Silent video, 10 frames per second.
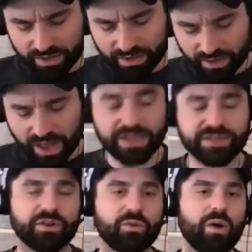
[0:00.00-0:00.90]
clients
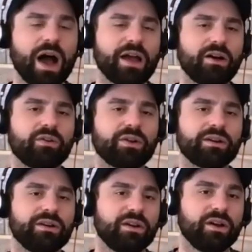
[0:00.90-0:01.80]
for a while
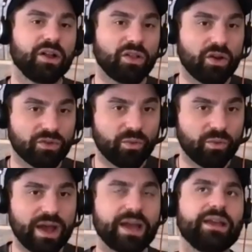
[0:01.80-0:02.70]
or along the
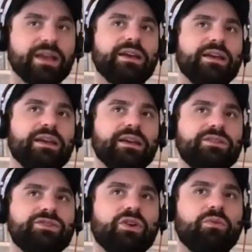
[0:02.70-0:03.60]
way
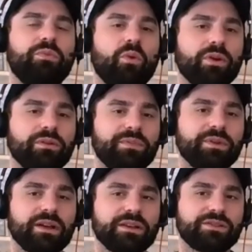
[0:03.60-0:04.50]
it's mm-hmm. so important
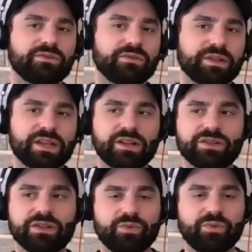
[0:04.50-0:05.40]
because we're
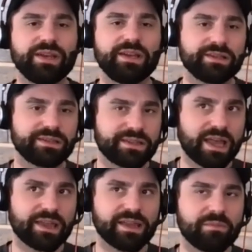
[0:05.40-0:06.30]
essentially
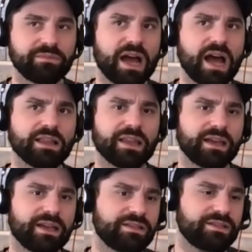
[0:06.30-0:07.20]
reselling them not
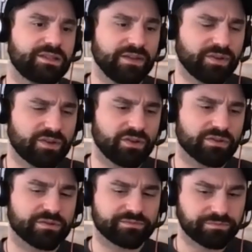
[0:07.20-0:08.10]
like it's
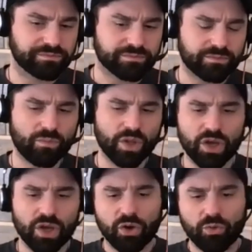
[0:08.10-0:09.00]
difficult
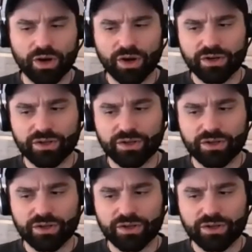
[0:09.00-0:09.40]
we're